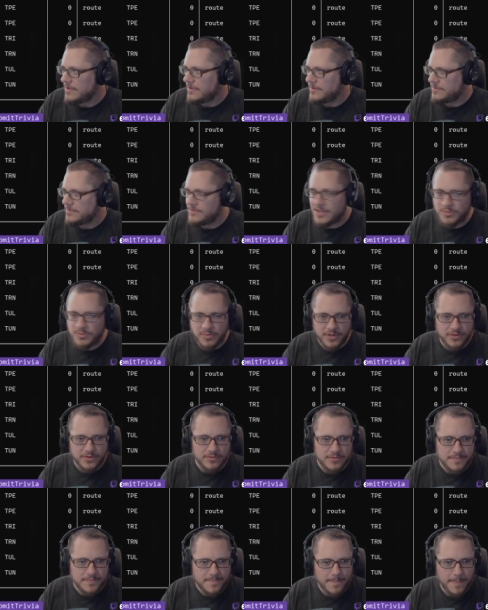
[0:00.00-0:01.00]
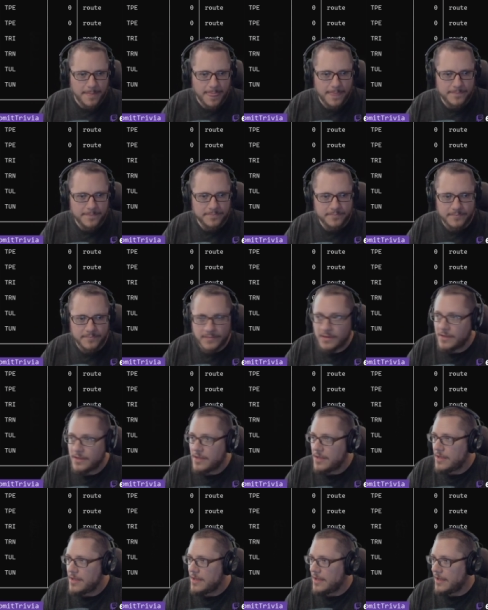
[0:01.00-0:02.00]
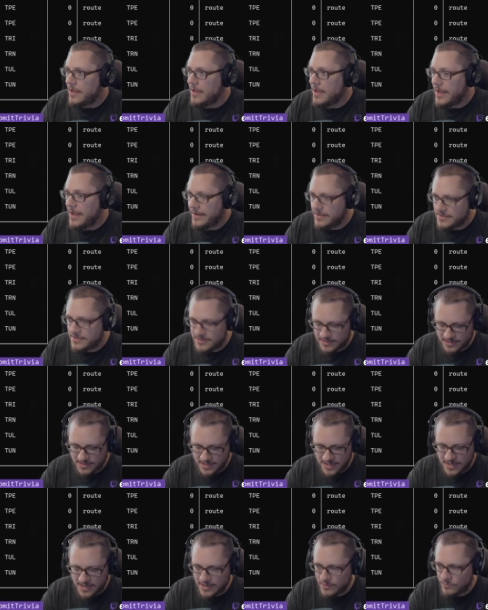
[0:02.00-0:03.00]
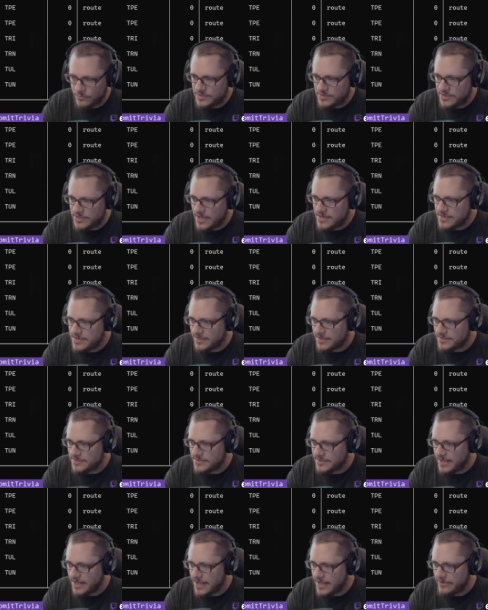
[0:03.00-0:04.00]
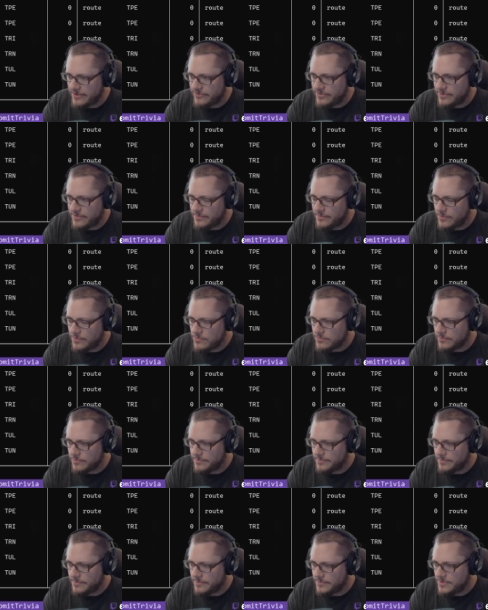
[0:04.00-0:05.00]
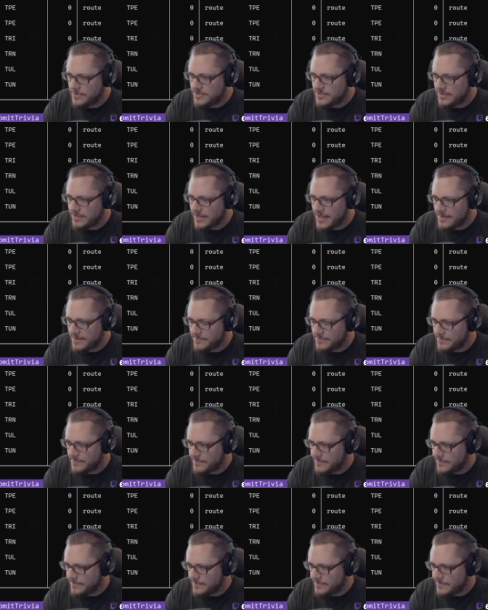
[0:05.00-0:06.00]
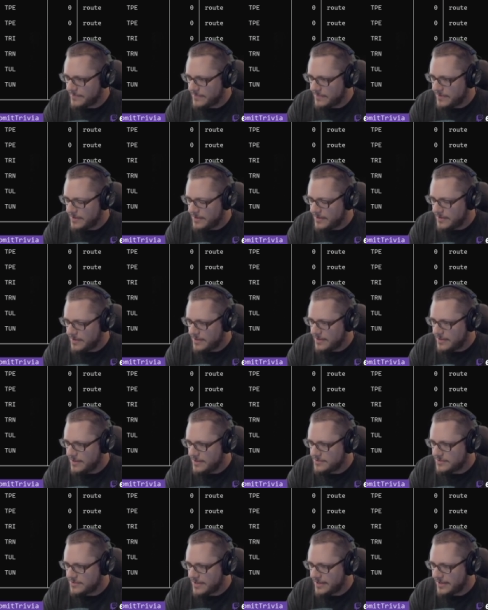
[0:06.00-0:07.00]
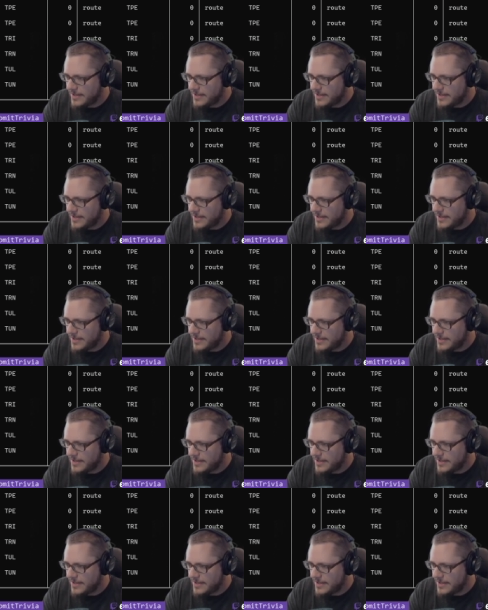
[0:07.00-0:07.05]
that's pretty cool. I could see which indexes I have. Oh, you see that? It's like